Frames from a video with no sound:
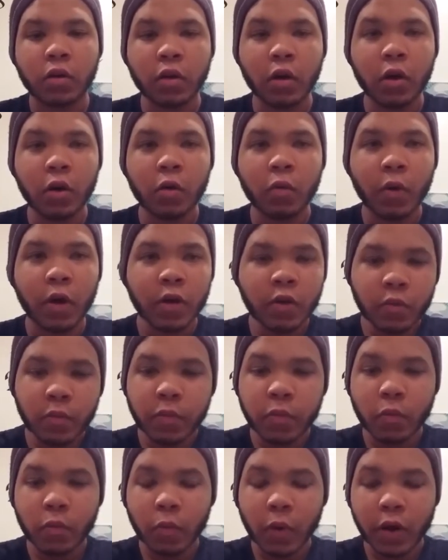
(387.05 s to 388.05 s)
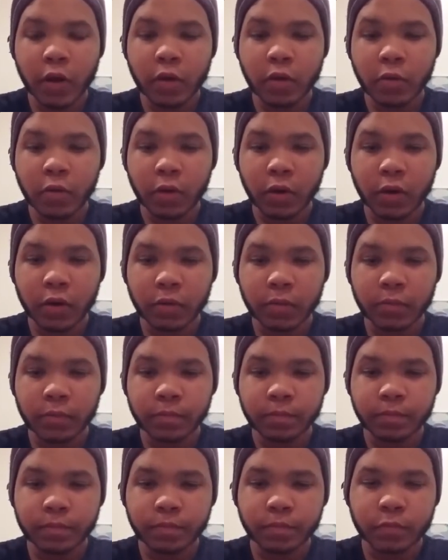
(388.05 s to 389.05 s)
"Yo, why
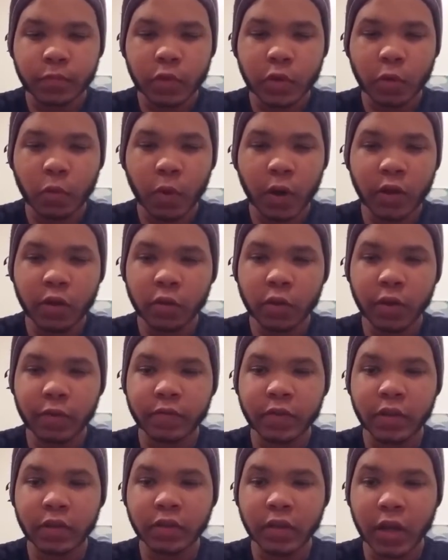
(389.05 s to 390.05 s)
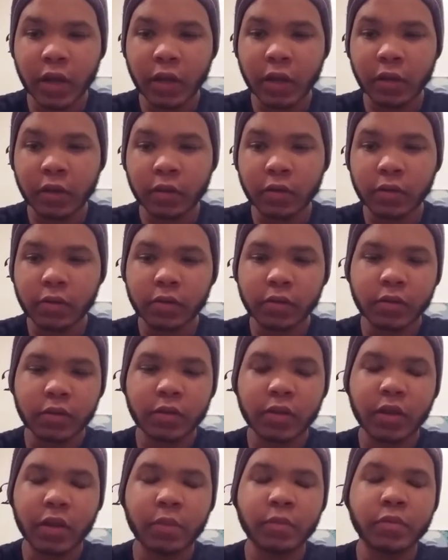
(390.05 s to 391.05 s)
are you lifting 10?"
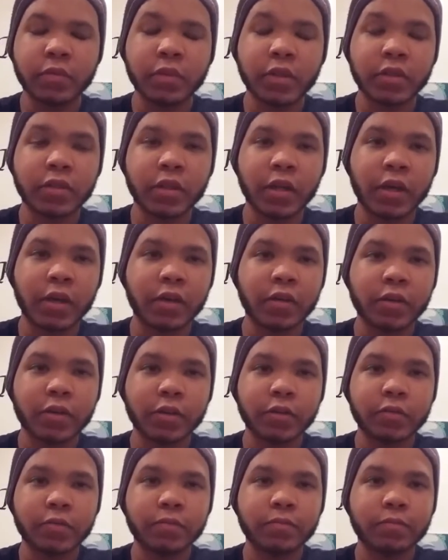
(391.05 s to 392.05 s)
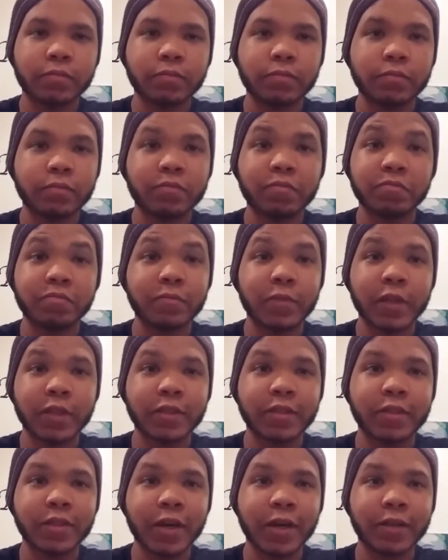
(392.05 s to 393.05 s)
And I'm just like,
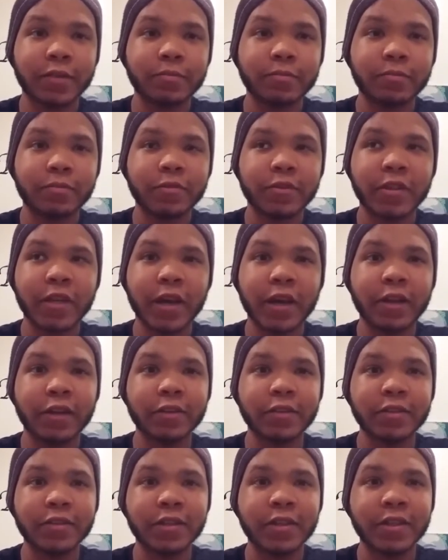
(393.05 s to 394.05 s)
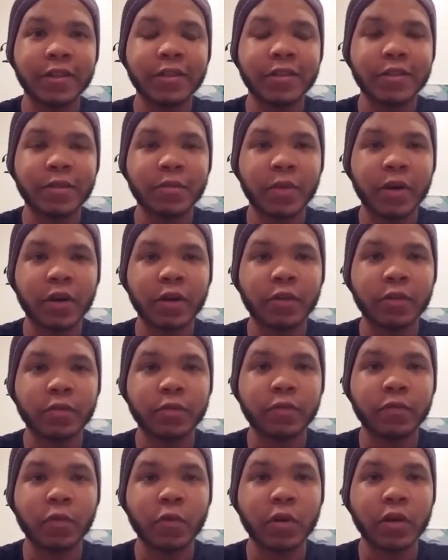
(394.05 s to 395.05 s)
it's not 10, it's
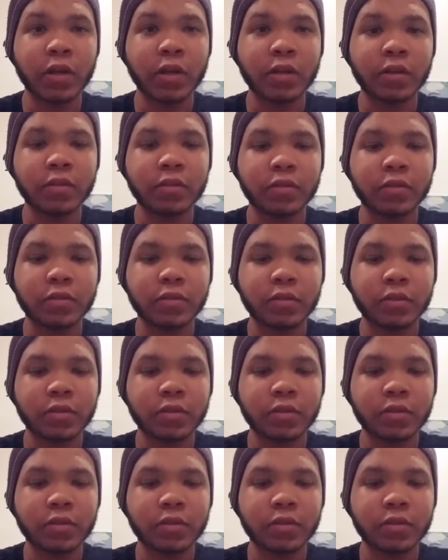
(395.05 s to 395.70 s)
about 40.